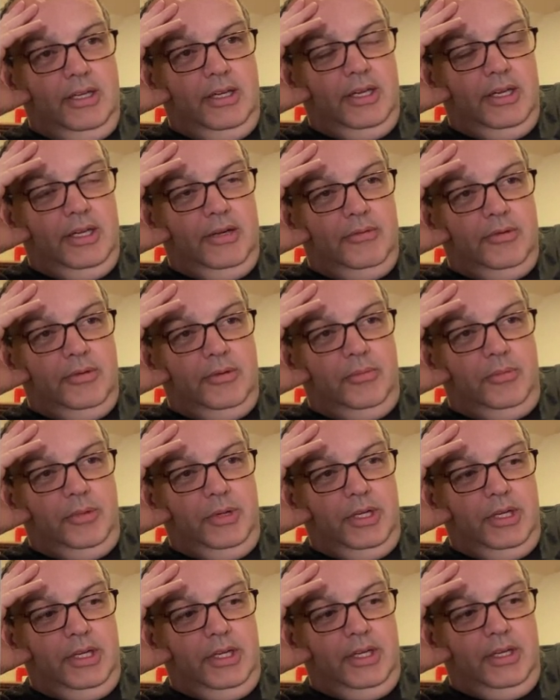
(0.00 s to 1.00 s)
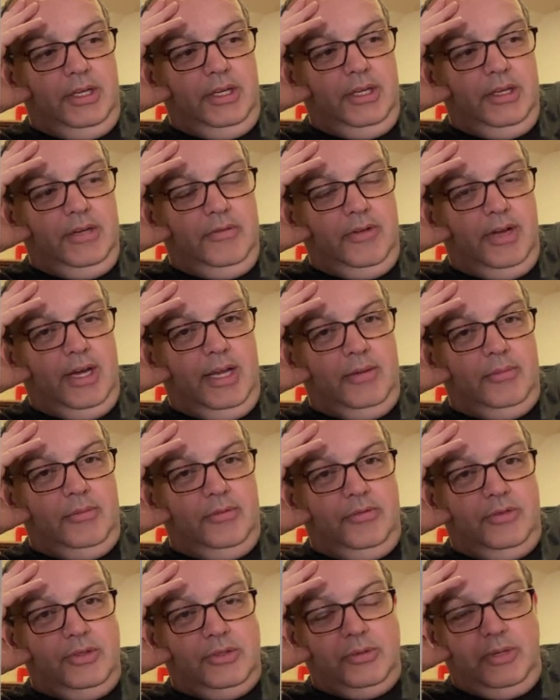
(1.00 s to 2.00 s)
it will be
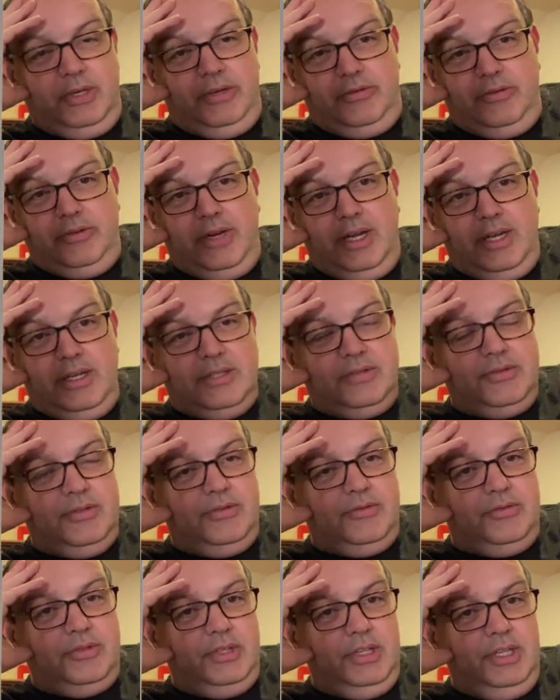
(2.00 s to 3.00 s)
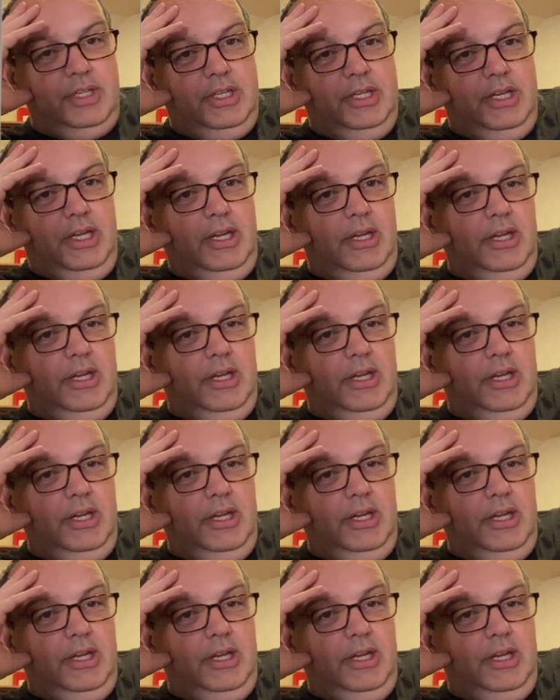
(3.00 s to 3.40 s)
available for 24 hours for free.